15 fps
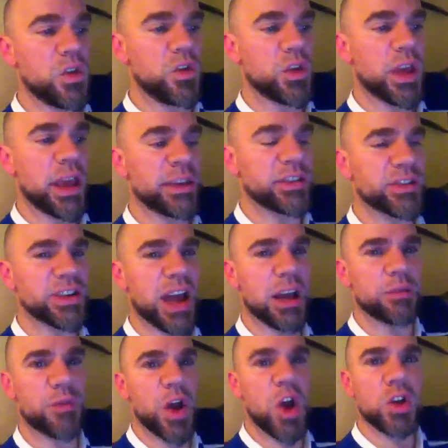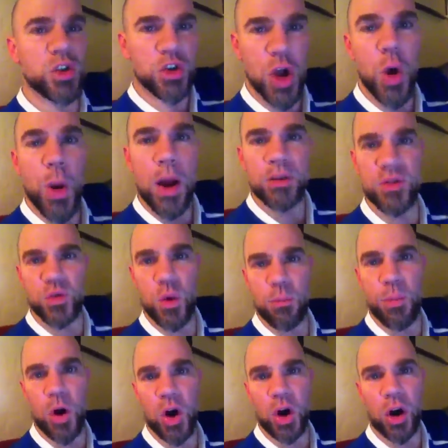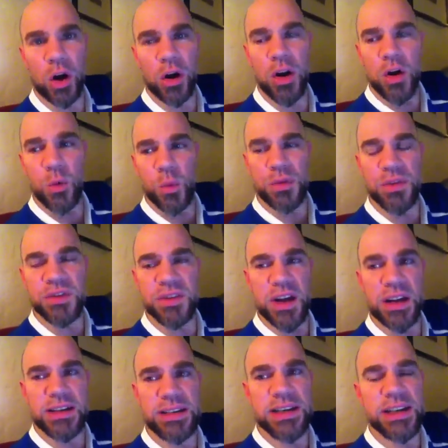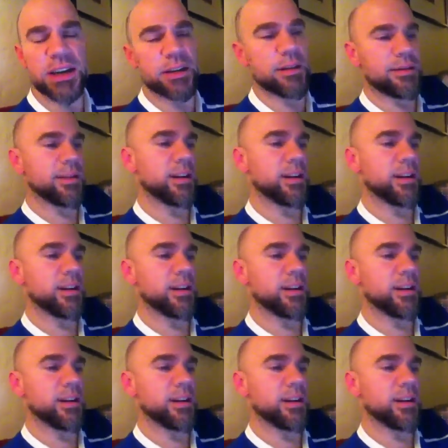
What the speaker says: you can't just kind of go out to a bar with this idea